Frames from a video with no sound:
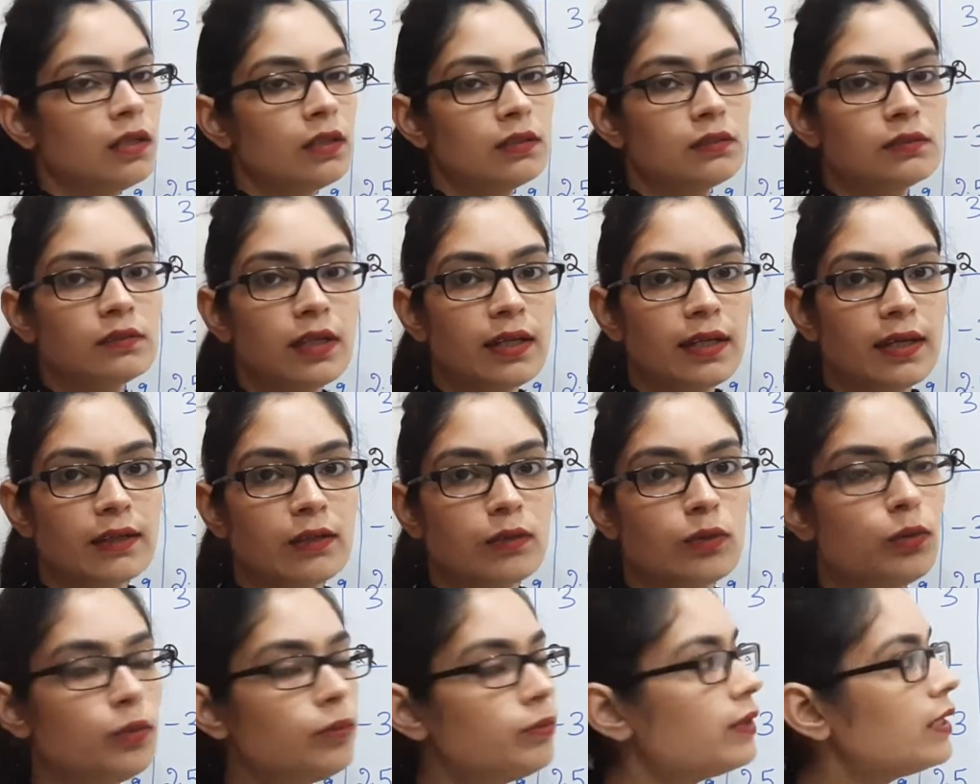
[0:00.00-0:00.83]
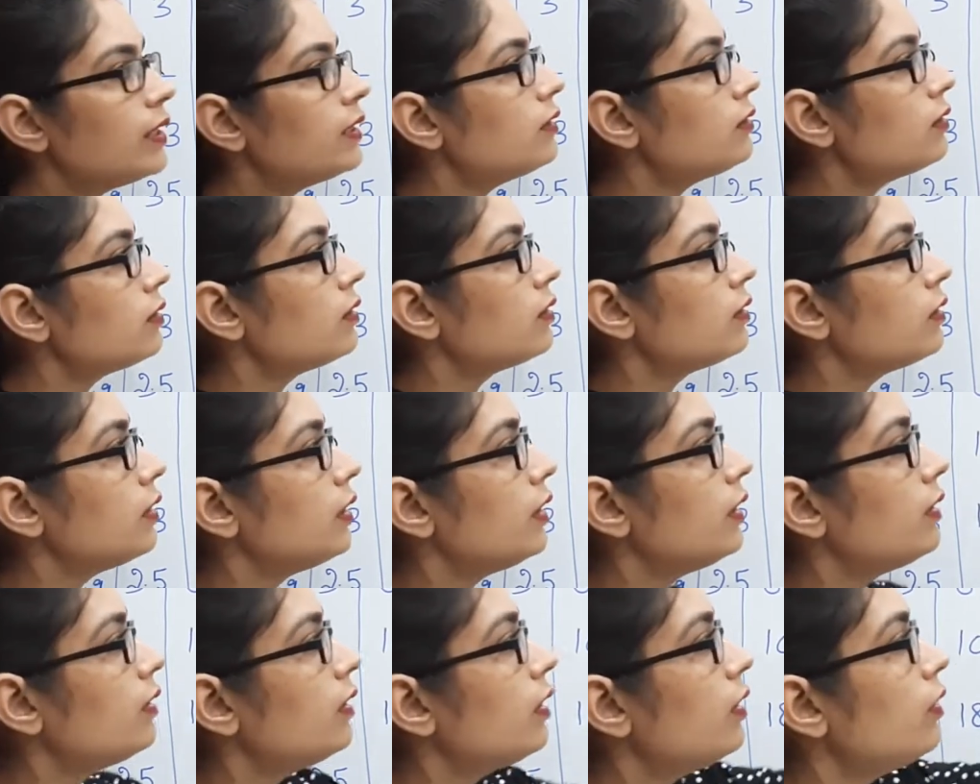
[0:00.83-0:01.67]
there are two ways,
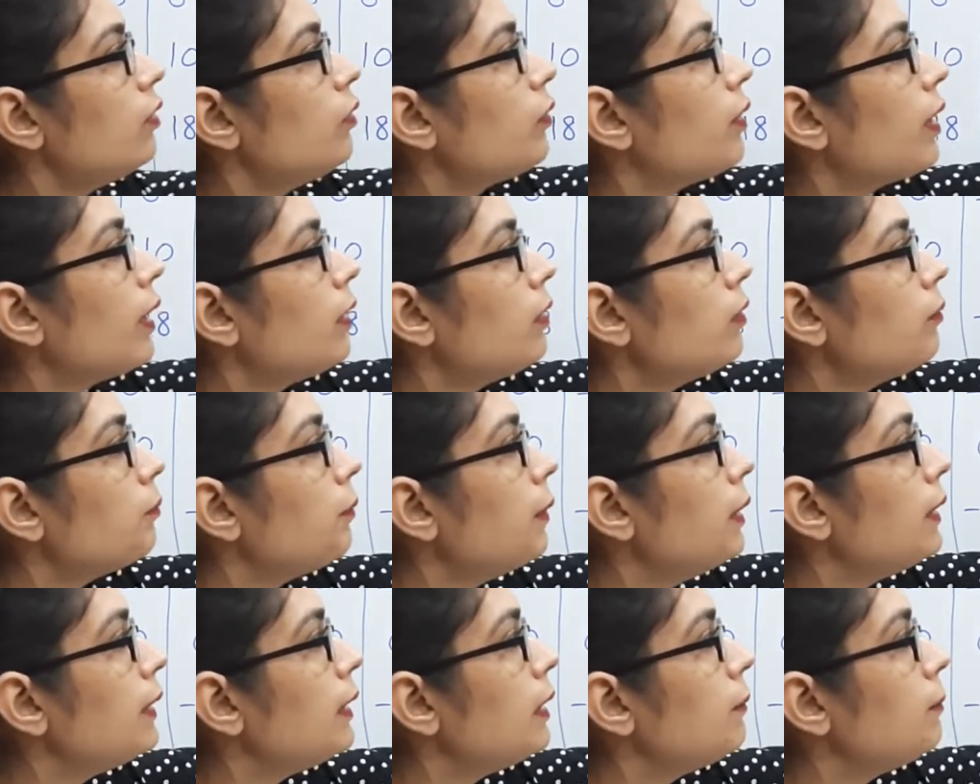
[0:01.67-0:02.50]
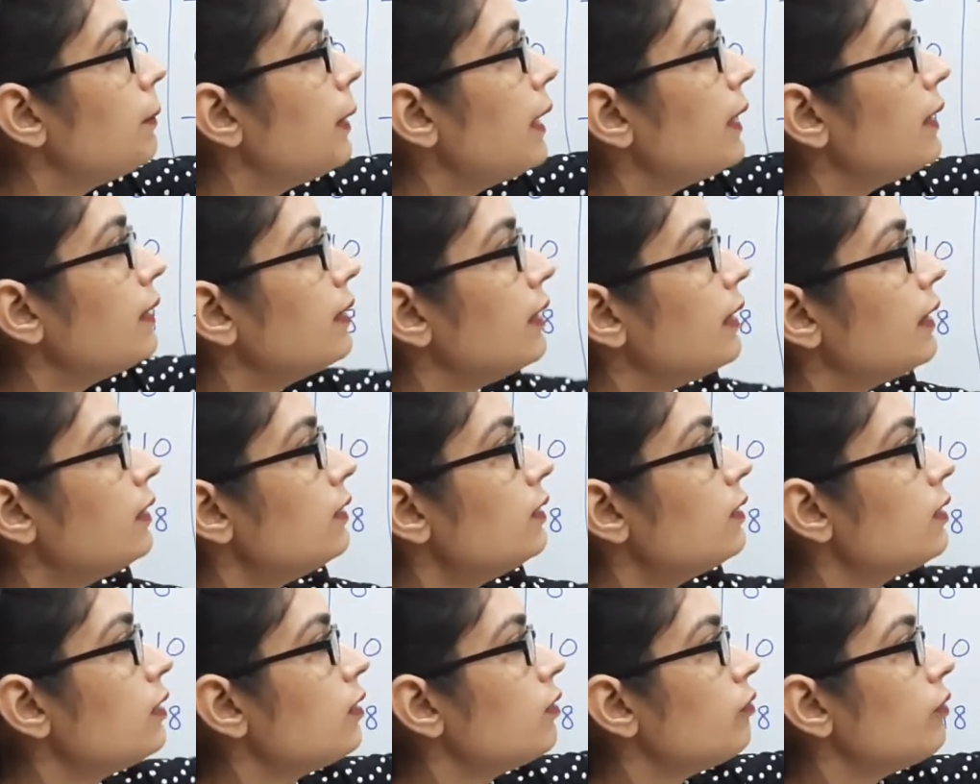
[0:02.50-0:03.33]
either you can multiply
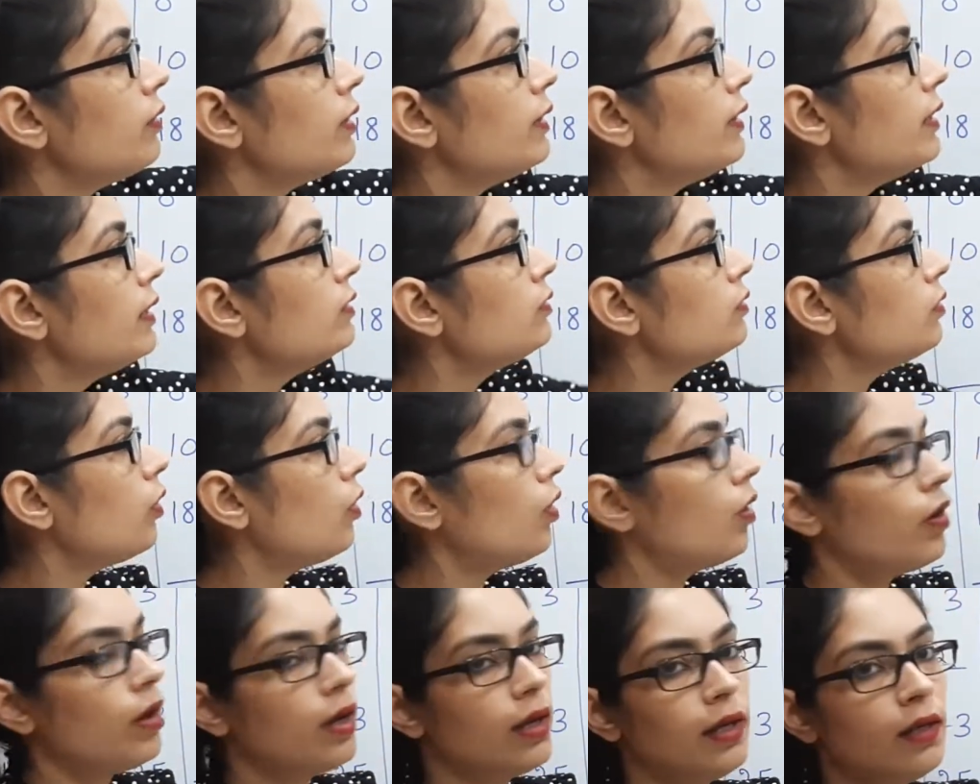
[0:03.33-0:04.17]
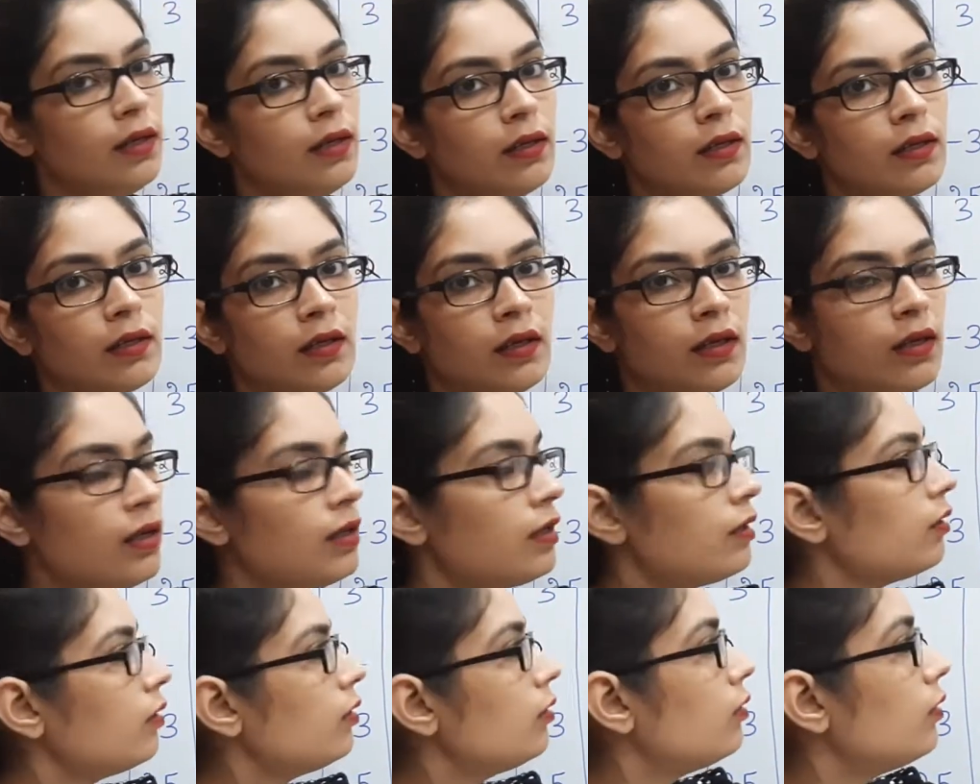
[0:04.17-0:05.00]
this with this, or
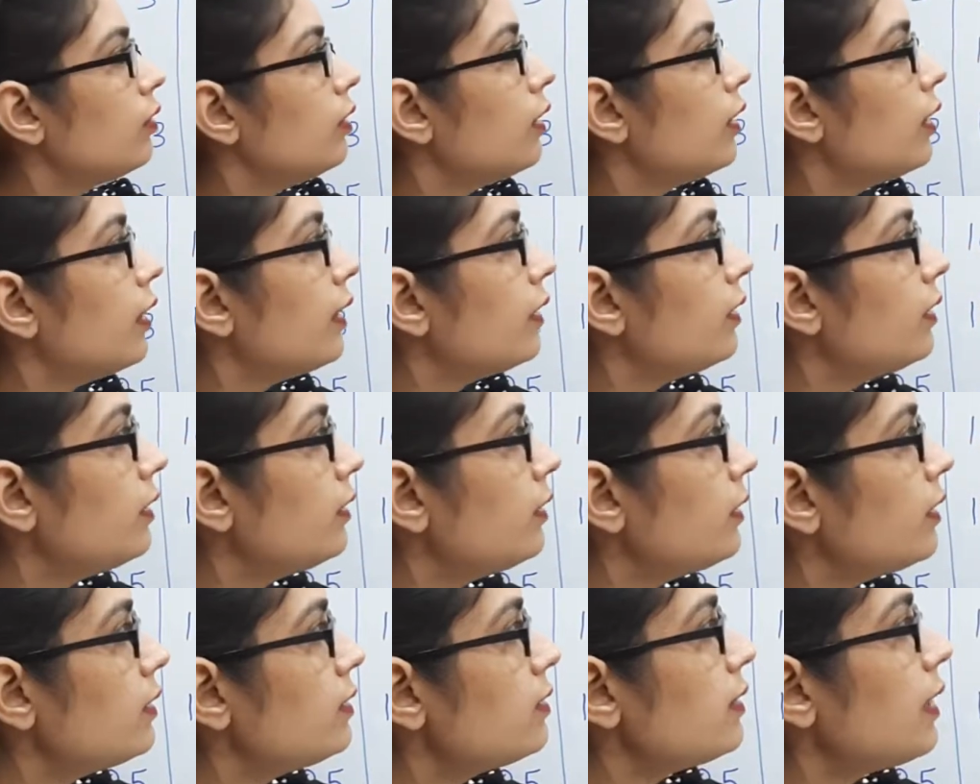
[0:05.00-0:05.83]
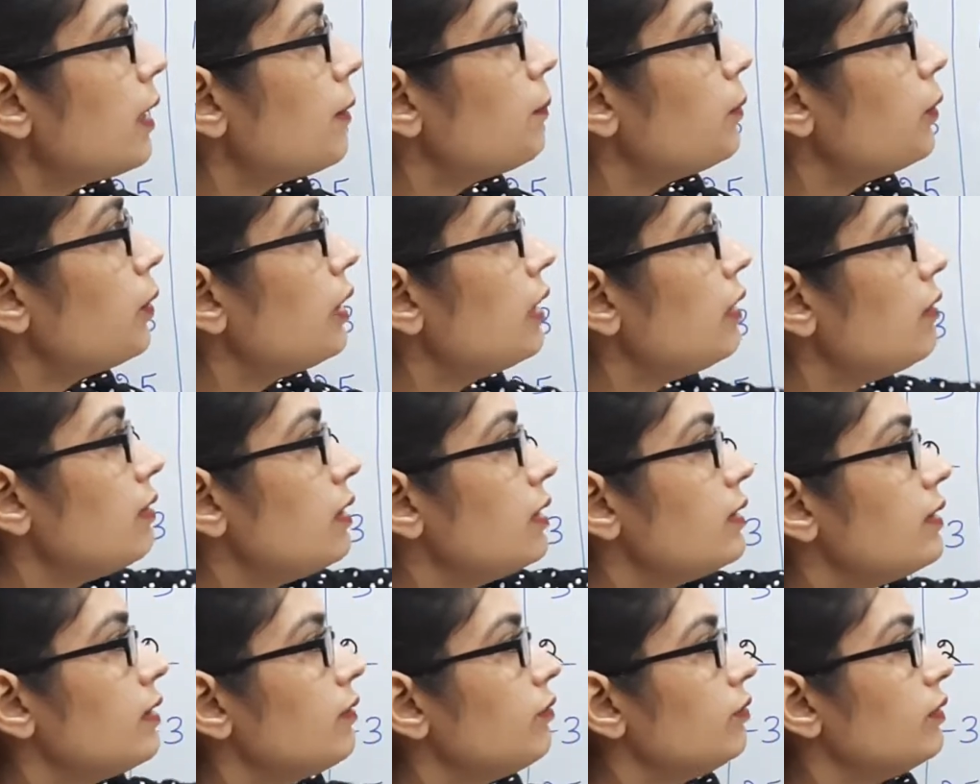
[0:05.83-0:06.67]
in this step only we
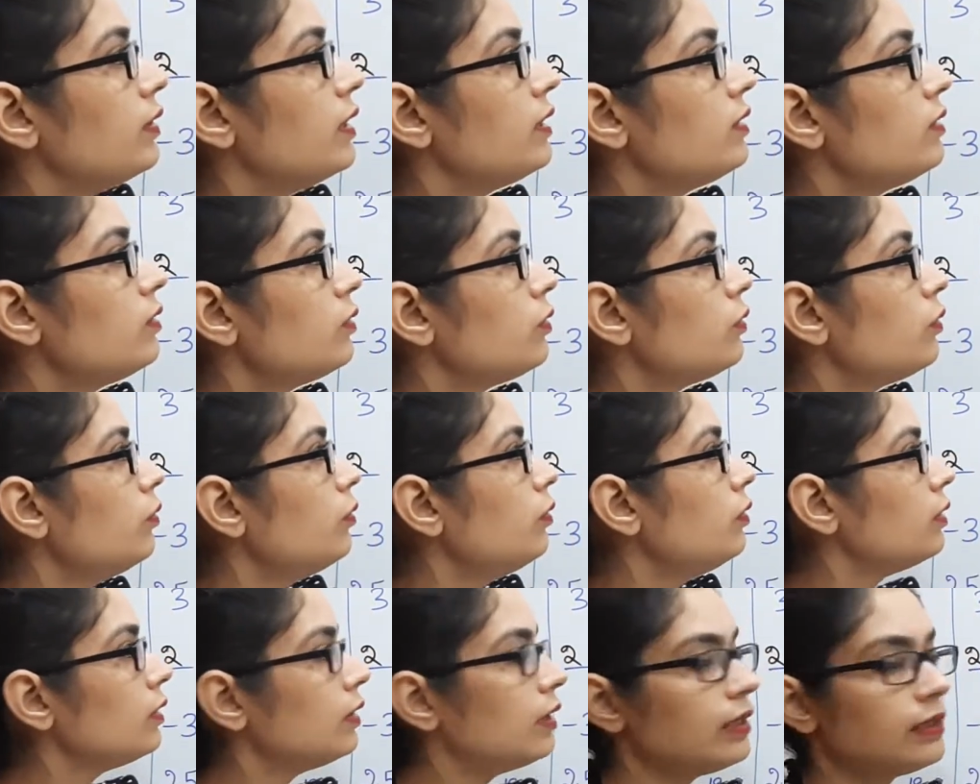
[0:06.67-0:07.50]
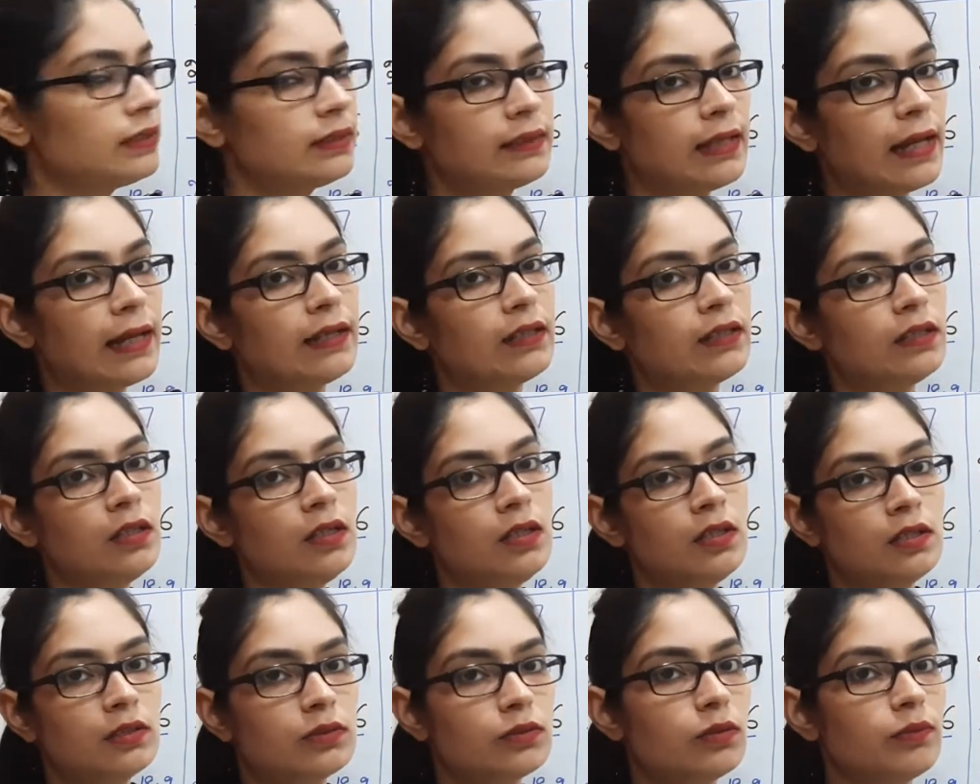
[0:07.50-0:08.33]
will shift this to this side.
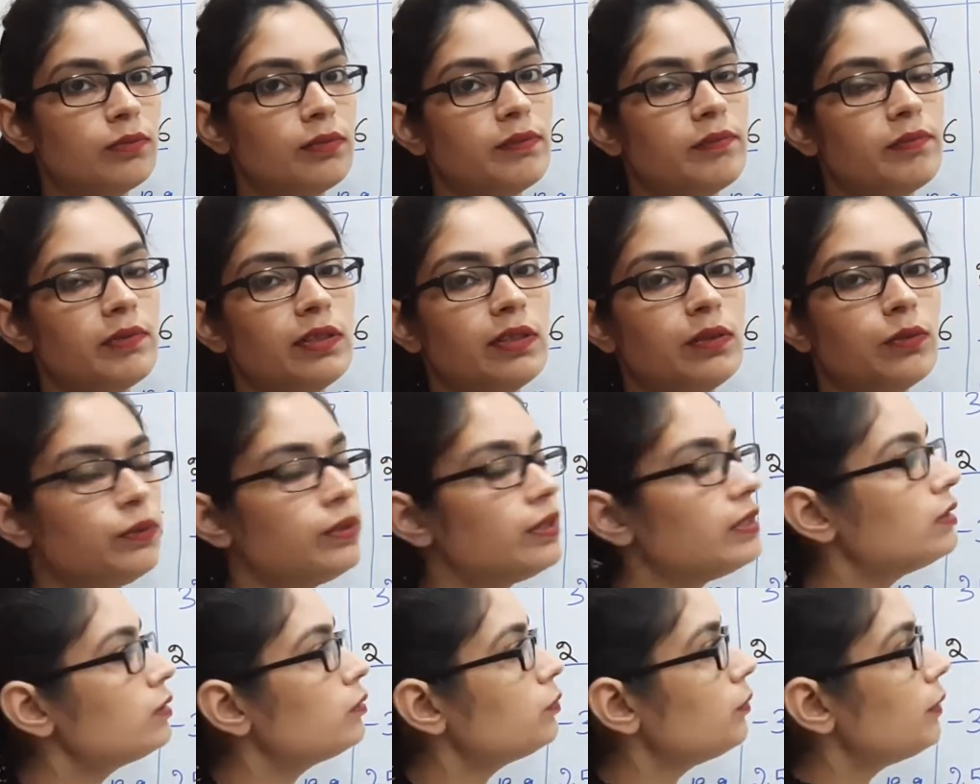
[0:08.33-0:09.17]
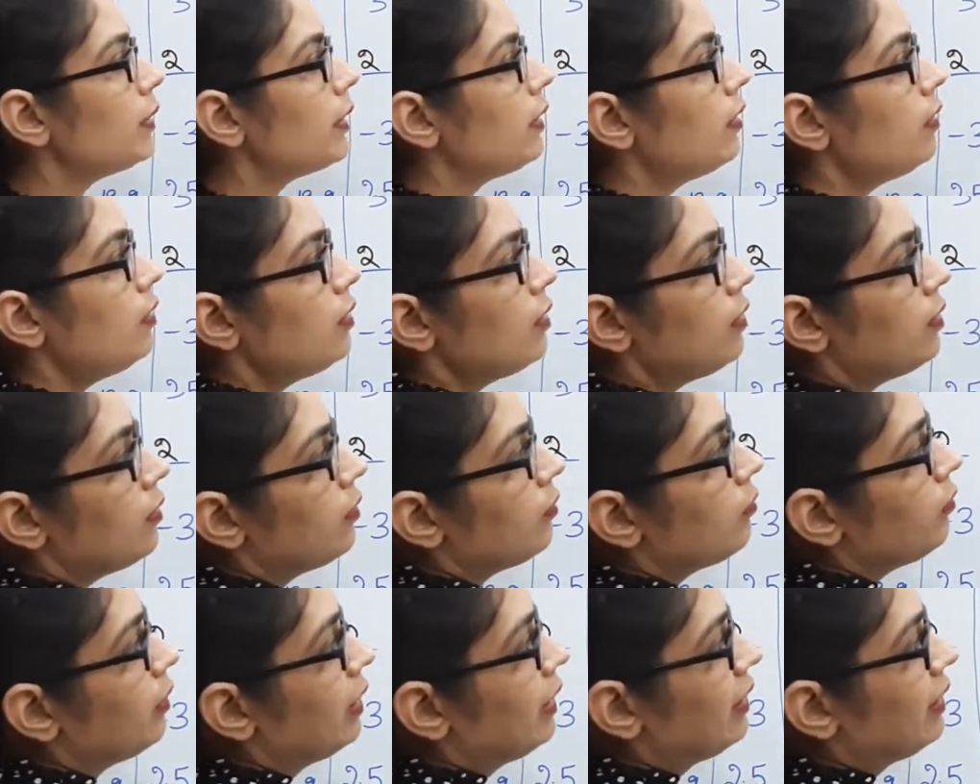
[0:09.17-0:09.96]
So we will do this way, we will